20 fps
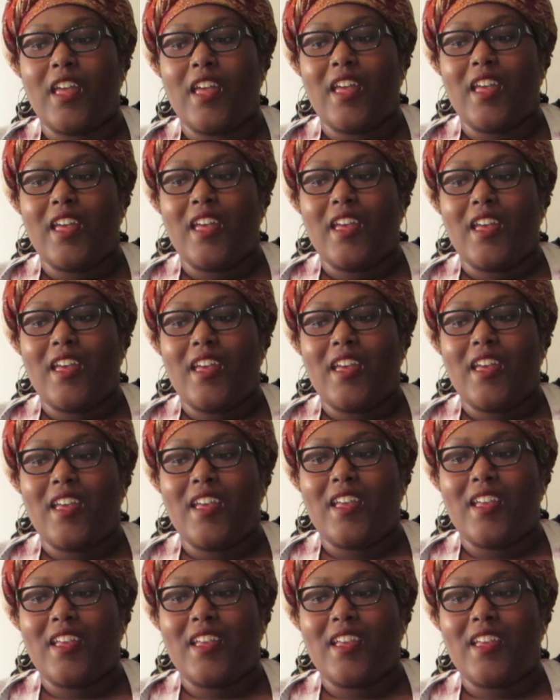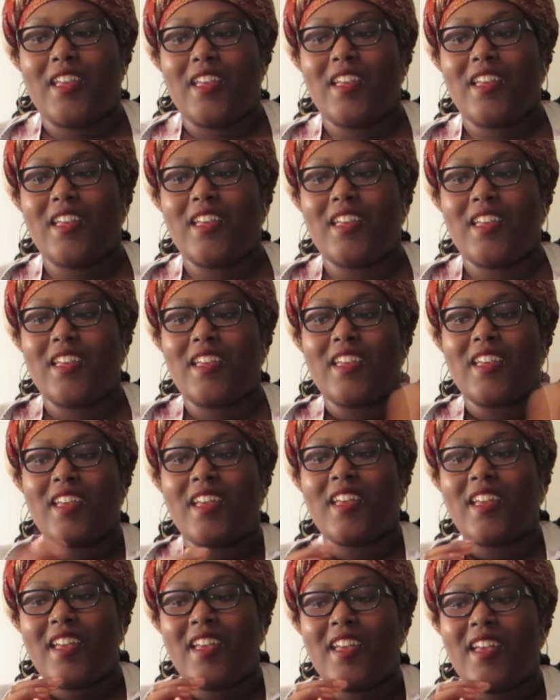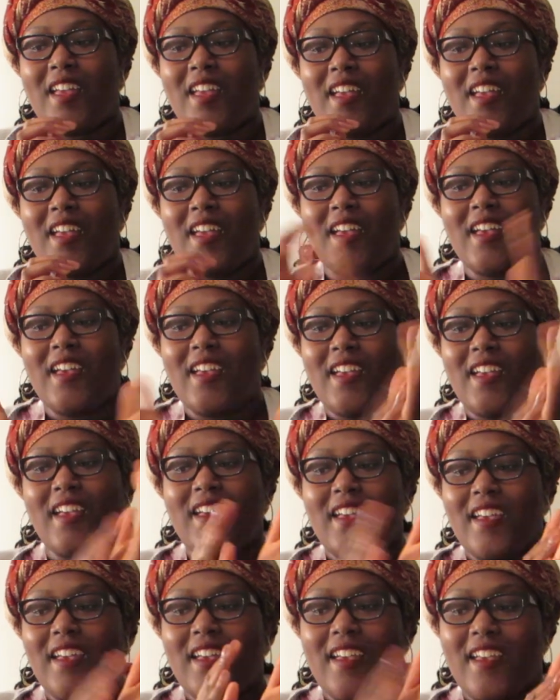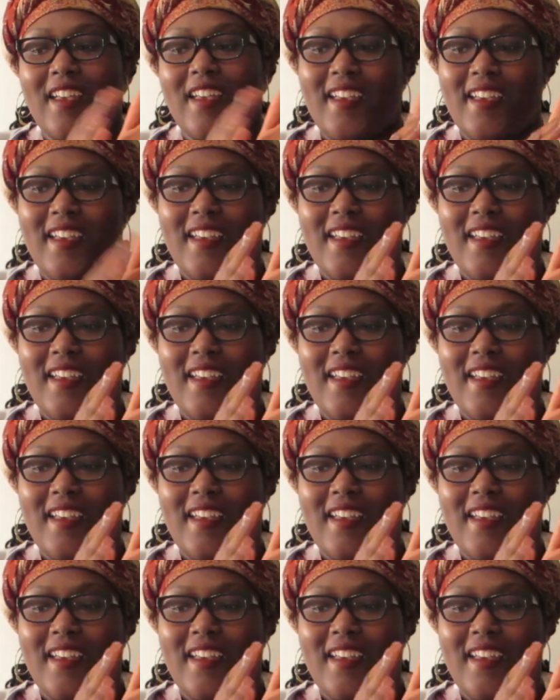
(silence)